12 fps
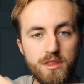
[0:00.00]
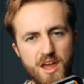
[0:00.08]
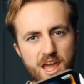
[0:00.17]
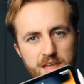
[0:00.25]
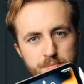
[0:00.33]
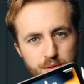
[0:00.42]

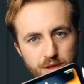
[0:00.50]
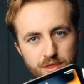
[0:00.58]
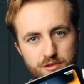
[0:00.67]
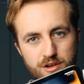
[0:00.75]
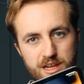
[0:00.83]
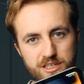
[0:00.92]

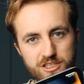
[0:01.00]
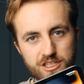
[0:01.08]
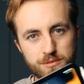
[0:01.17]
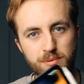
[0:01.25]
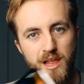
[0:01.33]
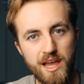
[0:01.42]
8.3-inch
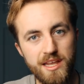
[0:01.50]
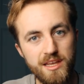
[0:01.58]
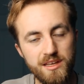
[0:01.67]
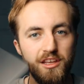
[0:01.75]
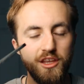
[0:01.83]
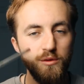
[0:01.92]
display,
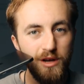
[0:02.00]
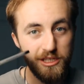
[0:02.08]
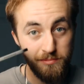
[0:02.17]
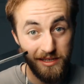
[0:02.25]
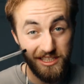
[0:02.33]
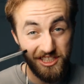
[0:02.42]

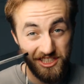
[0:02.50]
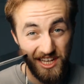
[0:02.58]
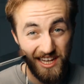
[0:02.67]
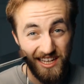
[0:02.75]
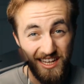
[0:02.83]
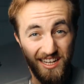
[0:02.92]

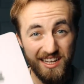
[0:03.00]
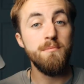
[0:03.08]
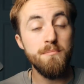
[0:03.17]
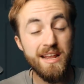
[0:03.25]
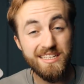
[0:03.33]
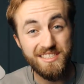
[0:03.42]
USB-C
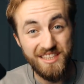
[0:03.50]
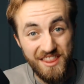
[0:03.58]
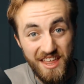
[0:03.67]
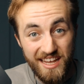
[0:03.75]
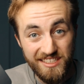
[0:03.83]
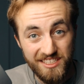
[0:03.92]
makes
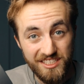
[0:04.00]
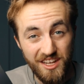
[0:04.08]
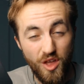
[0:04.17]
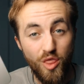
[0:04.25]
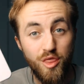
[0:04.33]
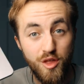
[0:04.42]
this
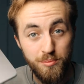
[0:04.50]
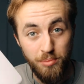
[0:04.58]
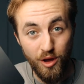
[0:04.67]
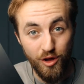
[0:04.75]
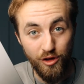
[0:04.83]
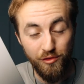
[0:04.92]
the
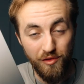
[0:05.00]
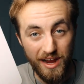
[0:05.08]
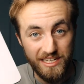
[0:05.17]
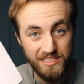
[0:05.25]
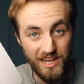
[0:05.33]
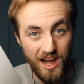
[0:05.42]

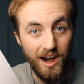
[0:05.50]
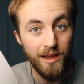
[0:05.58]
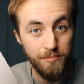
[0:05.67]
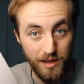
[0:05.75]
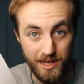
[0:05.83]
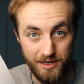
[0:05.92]
perfect
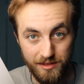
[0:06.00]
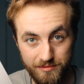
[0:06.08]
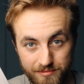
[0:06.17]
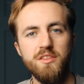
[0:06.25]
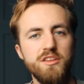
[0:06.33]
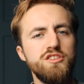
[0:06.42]
iPad.
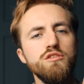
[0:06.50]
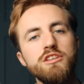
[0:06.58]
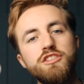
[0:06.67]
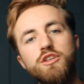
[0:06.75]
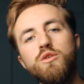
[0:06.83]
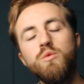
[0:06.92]
There's only
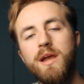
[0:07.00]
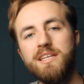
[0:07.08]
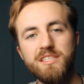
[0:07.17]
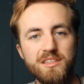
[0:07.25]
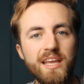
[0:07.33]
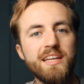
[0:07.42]
two
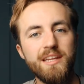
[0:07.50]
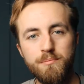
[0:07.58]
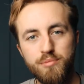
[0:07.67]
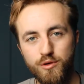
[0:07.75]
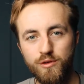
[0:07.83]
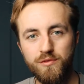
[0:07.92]
ways that they could
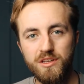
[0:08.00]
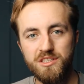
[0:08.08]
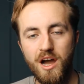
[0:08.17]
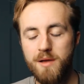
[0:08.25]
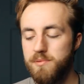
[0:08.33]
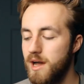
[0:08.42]
improve this
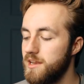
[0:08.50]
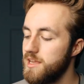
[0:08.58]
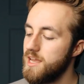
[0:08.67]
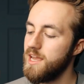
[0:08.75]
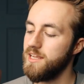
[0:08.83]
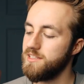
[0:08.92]
iPad.
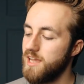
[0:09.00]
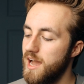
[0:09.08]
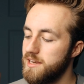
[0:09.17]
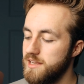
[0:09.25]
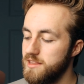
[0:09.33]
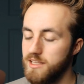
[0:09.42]
It's
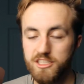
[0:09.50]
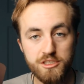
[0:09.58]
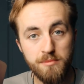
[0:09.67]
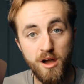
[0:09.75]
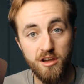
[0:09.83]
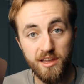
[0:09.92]
adding the
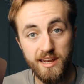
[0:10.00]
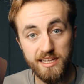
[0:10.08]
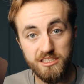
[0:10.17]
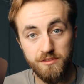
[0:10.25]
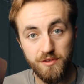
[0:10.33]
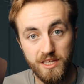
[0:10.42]
smart
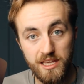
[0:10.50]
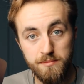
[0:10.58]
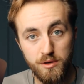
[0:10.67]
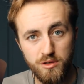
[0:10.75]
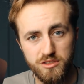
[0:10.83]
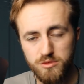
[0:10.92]
connector for
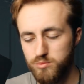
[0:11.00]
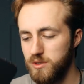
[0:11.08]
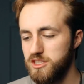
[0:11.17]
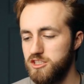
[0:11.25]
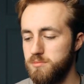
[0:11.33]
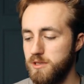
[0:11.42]
keyboards,
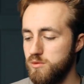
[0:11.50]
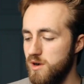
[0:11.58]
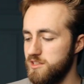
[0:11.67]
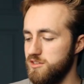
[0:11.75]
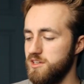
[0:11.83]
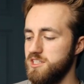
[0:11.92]
which, to be
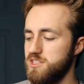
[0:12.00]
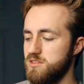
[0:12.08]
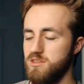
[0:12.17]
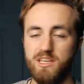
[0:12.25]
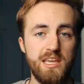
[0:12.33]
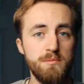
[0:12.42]
quite honest,
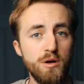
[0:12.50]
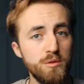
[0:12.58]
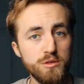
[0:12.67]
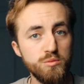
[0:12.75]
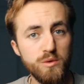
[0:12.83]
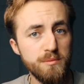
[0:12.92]
the keyboard
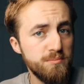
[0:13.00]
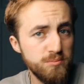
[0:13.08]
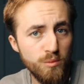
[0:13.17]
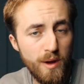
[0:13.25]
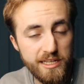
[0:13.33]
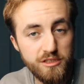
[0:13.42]
would be
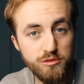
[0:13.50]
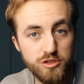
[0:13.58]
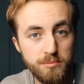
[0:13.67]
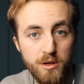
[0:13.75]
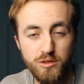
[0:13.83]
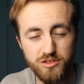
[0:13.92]
way too
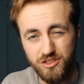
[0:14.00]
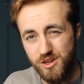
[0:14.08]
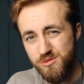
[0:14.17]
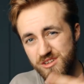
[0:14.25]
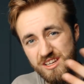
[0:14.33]
small, so